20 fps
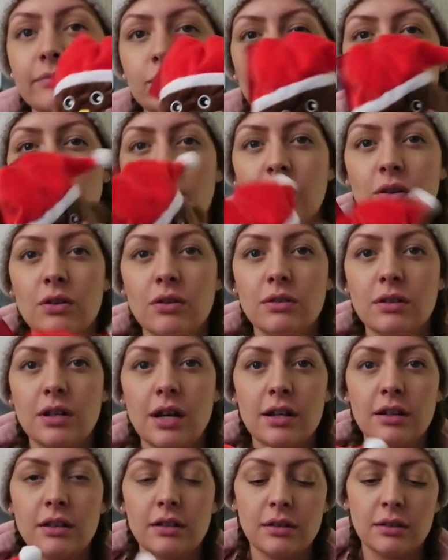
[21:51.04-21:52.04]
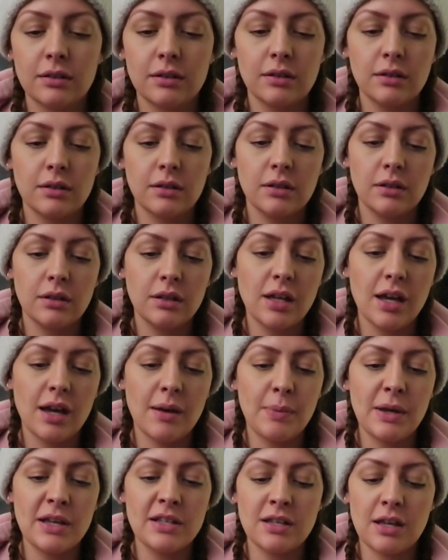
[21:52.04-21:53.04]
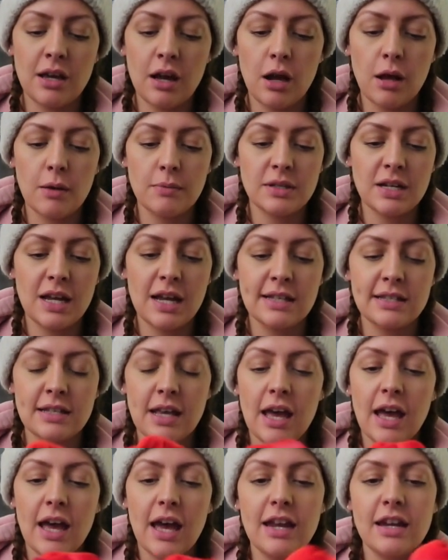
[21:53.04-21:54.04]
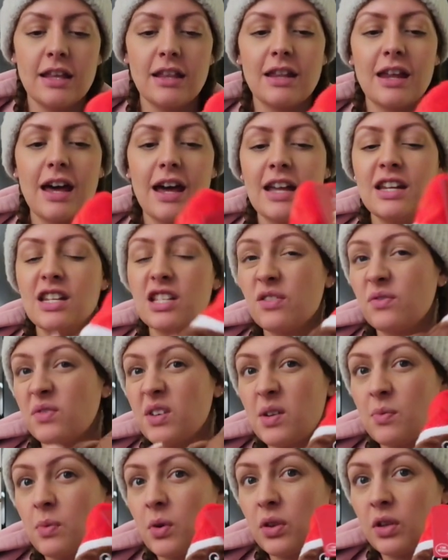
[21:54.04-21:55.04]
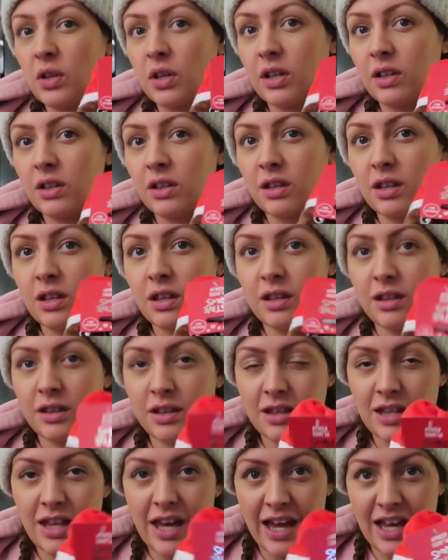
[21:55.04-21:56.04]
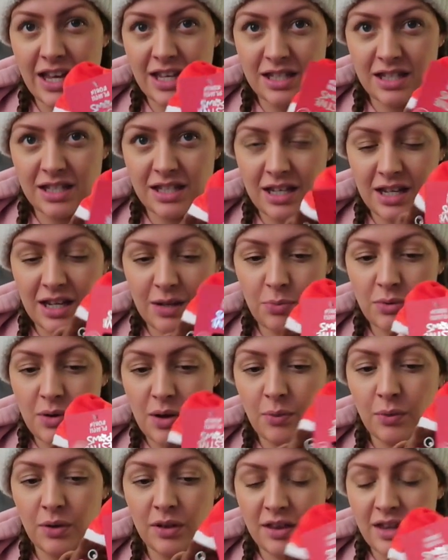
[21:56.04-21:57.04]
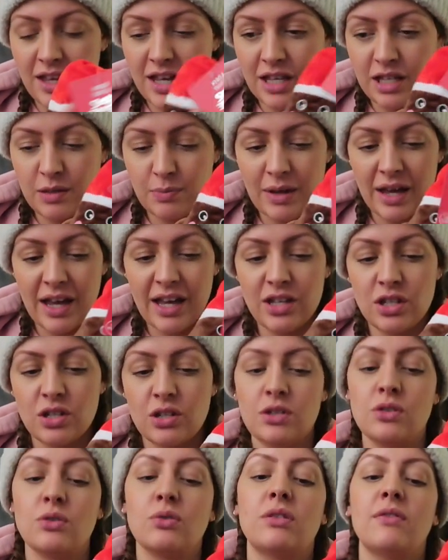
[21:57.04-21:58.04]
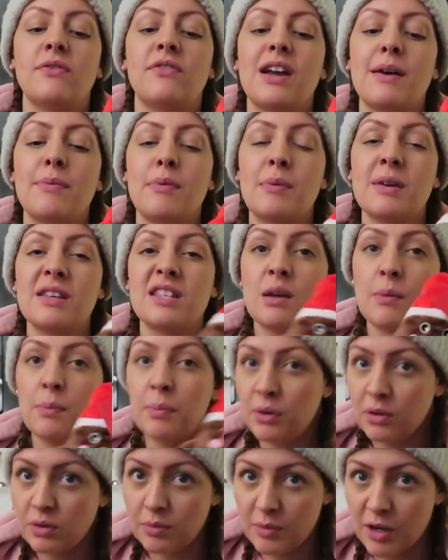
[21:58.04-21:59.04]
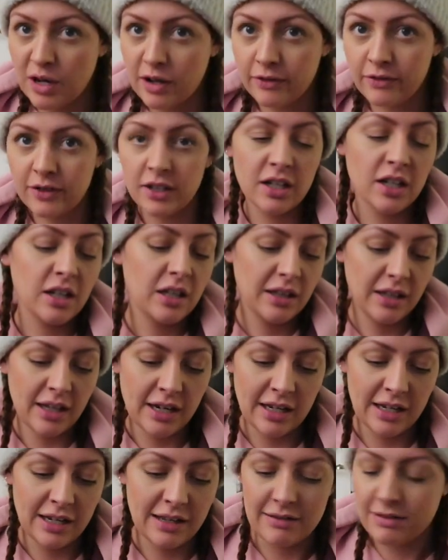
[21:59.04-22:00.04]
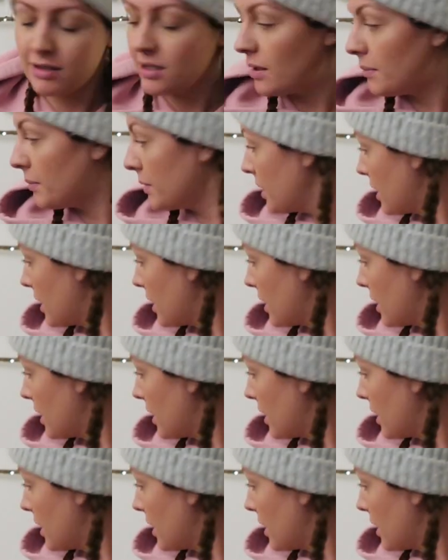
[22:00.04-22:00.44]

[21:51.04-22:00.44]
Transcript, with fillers: what are they called like yeah basically arms legs and like that he doesn't really want the this he won't want this bit it's just all the flappy bits he'll pull them off then he leaves them